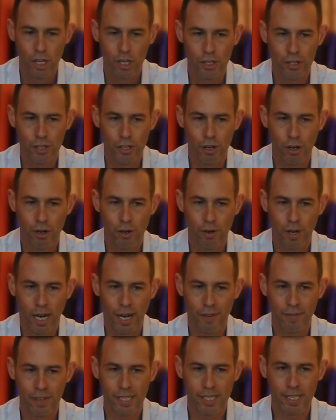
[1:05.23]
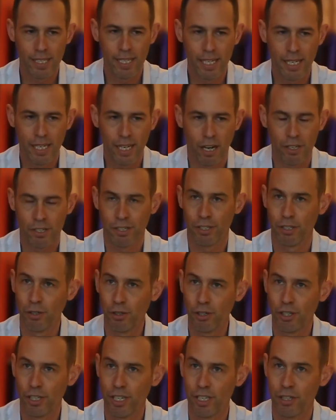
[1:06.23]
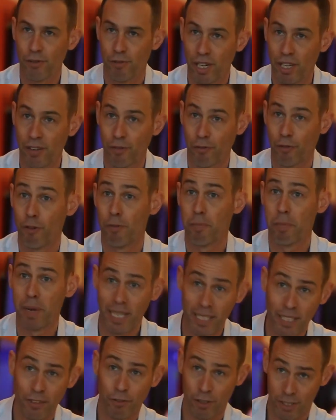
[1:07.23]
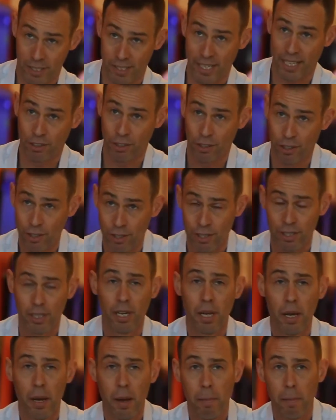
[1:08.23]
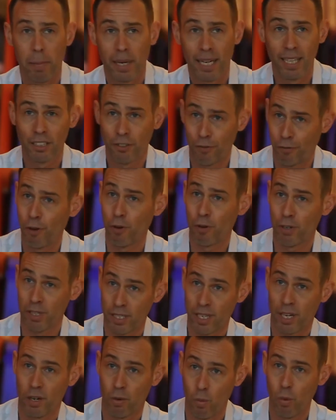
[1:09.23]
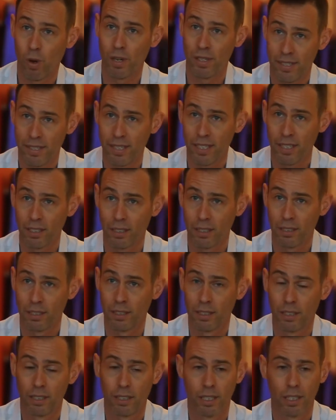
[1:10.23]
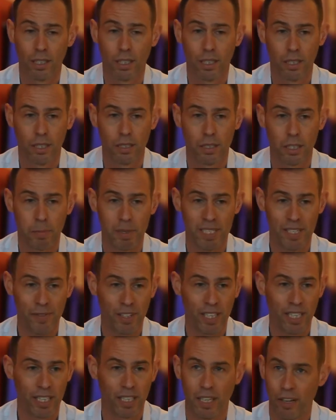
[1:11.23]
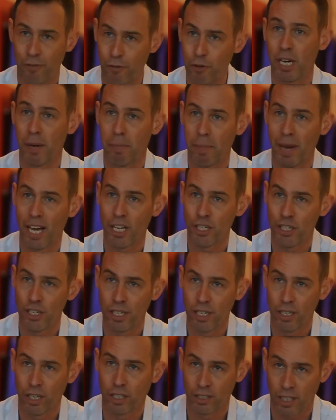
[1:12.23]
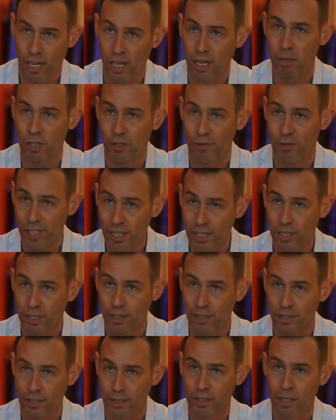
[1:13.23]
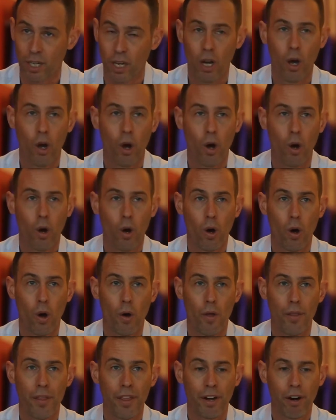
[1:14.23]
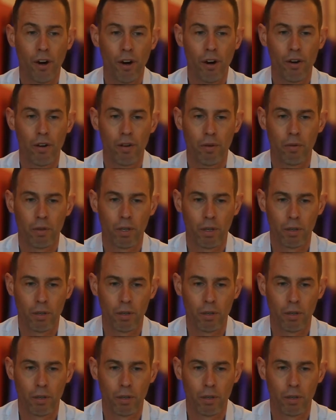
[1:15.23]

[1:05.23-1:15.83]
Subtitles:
So obviously our solution is relevant for many different sectors, but I'd like to focus on one single, specifically if you can imagine autonomous vehicles that are